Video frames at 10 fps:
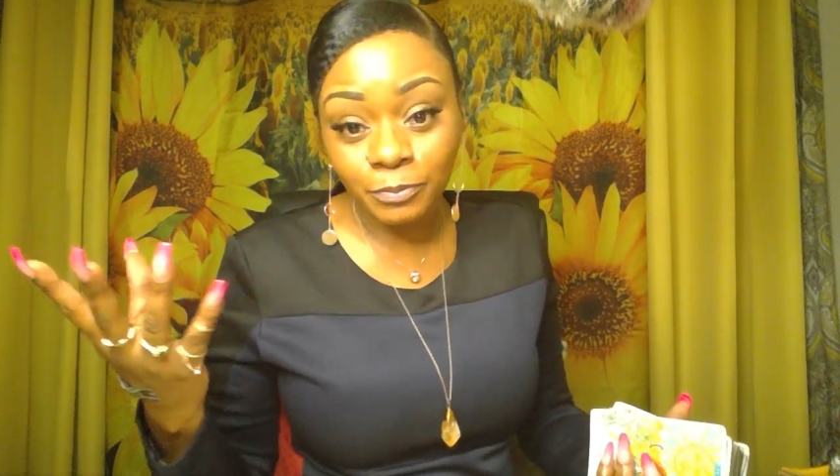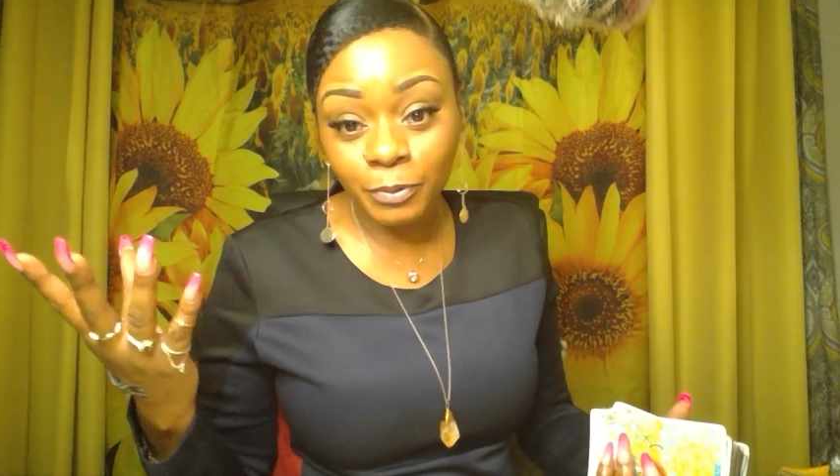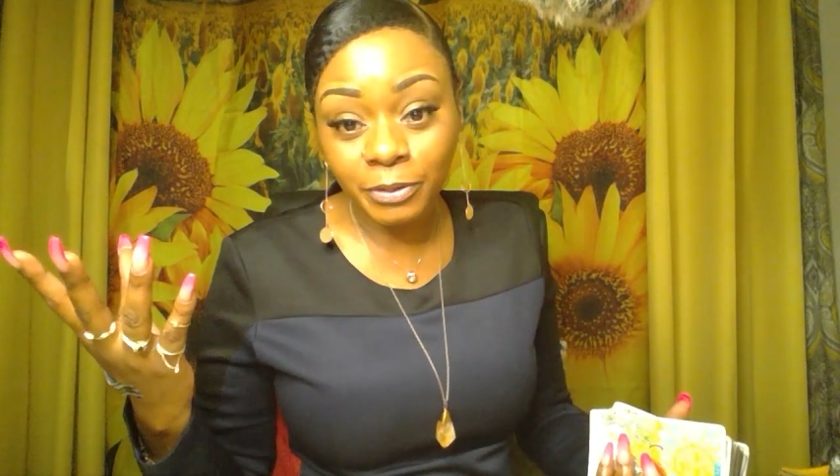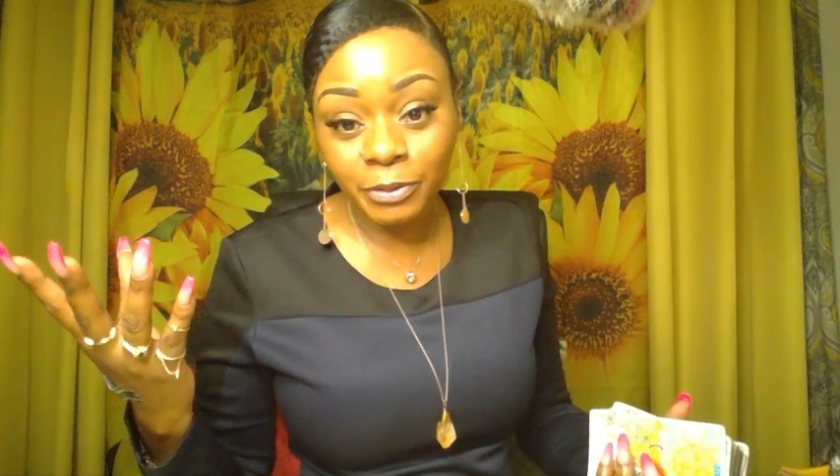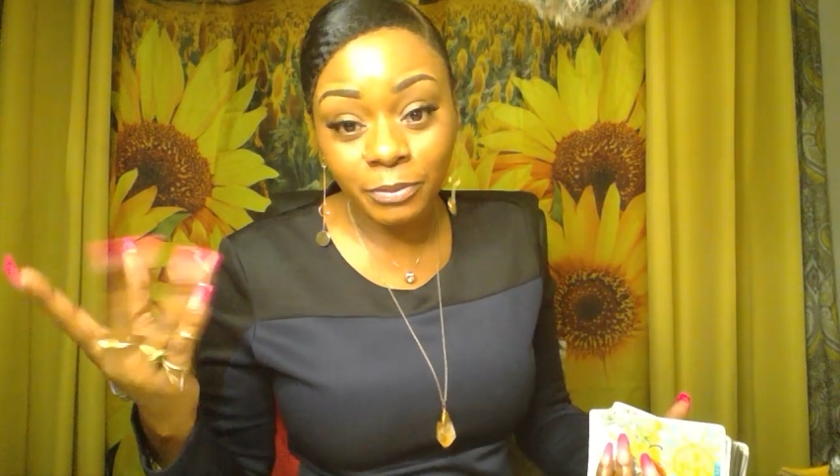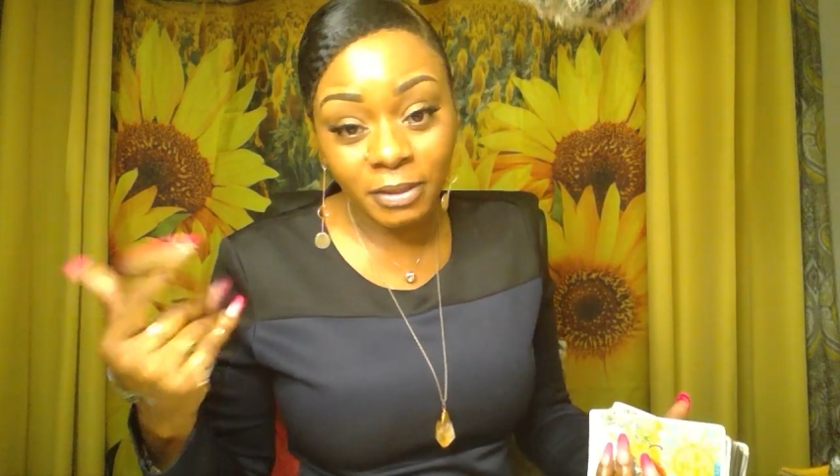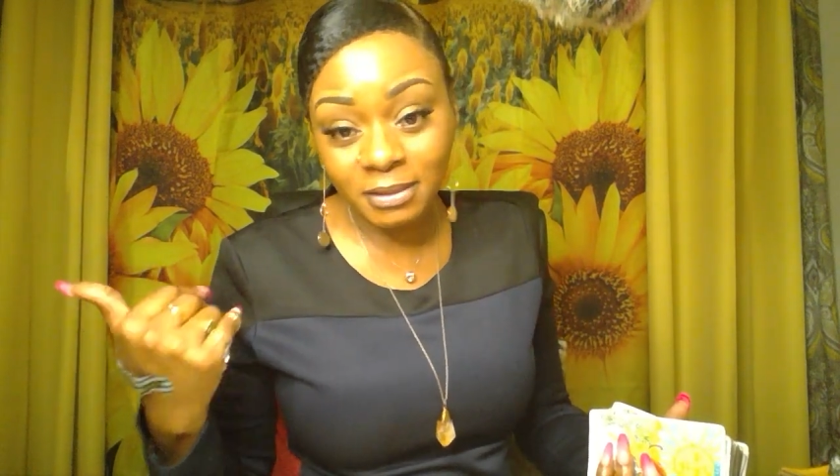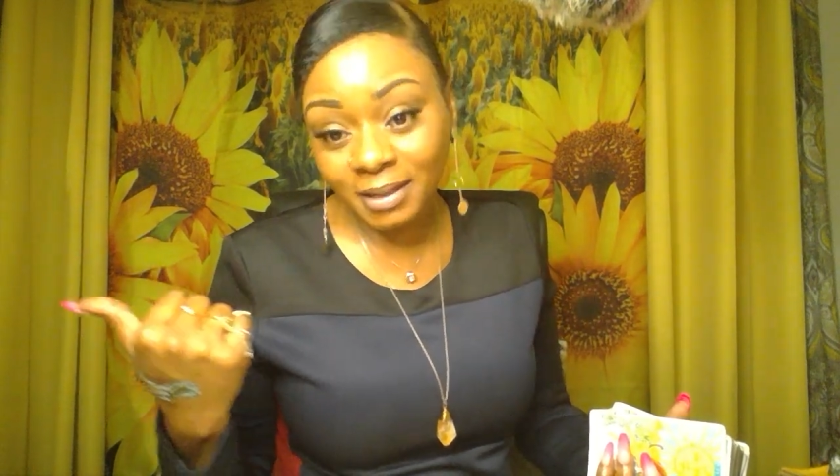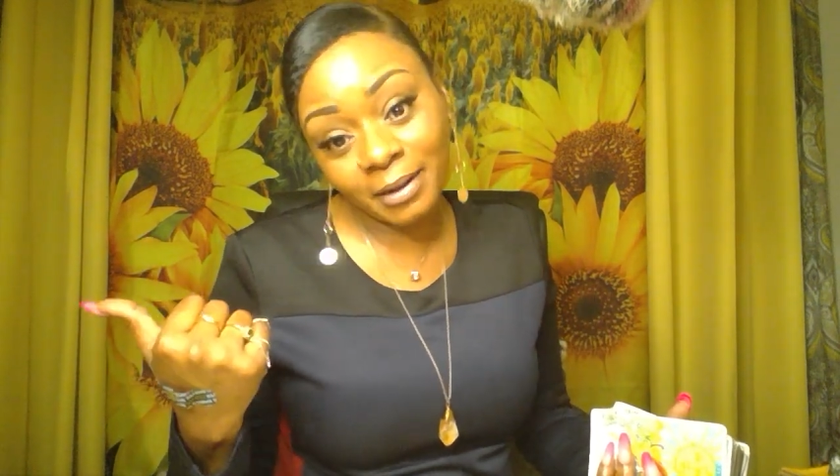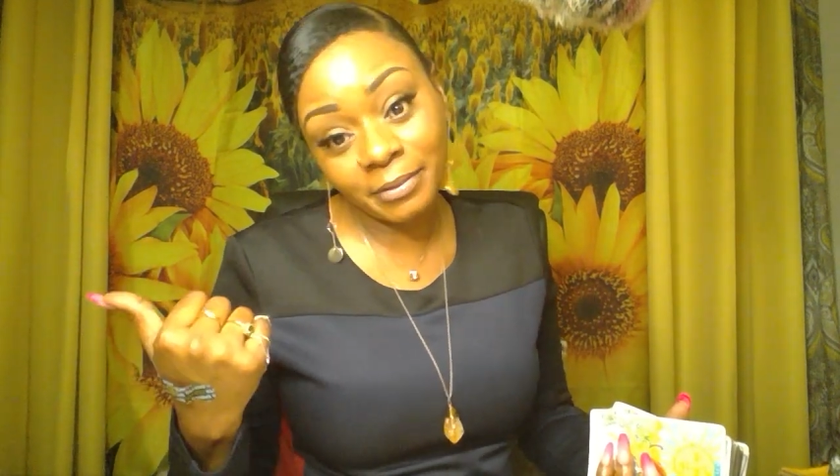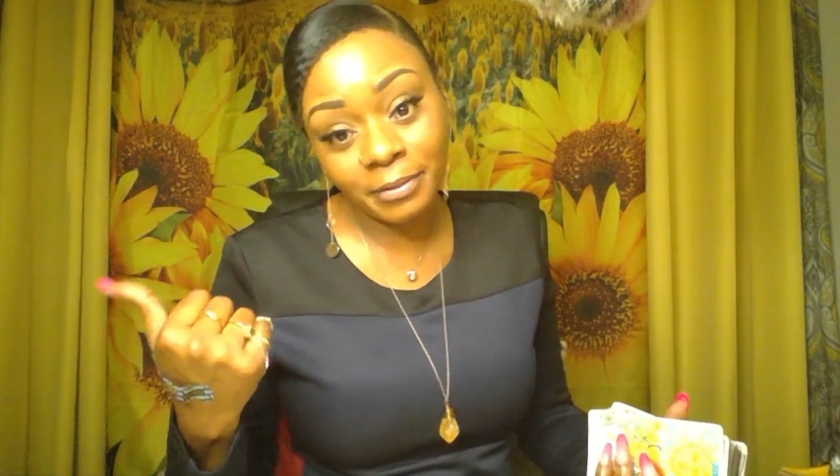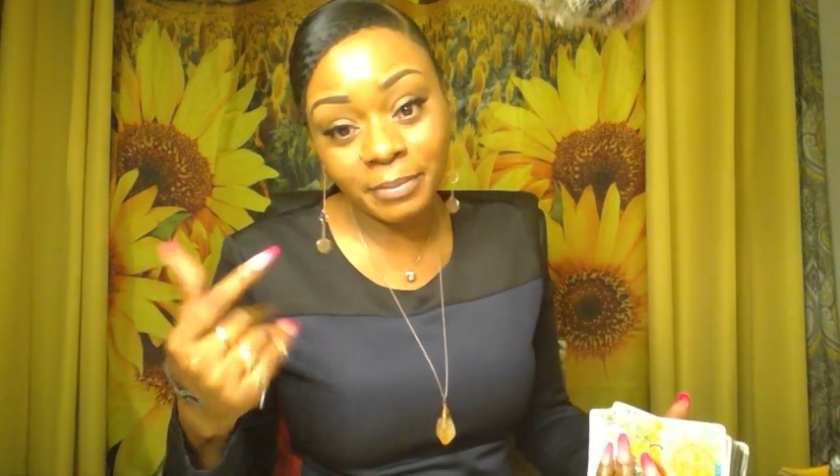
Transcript: will you? It's not her,